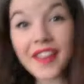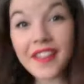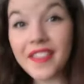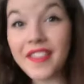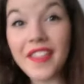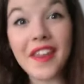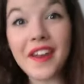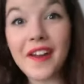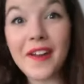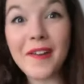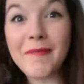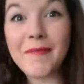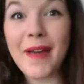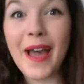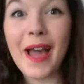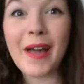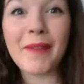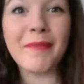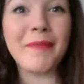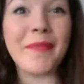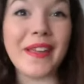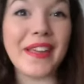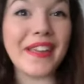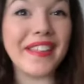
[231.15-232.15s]
then I'm
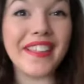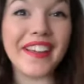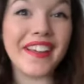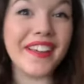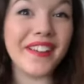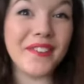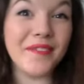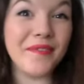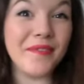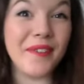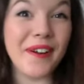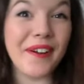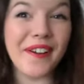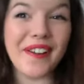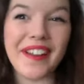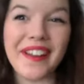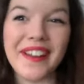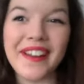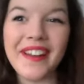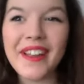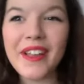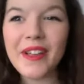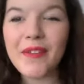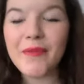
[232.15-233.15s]
happy, that's
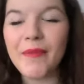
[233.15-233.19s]
fine.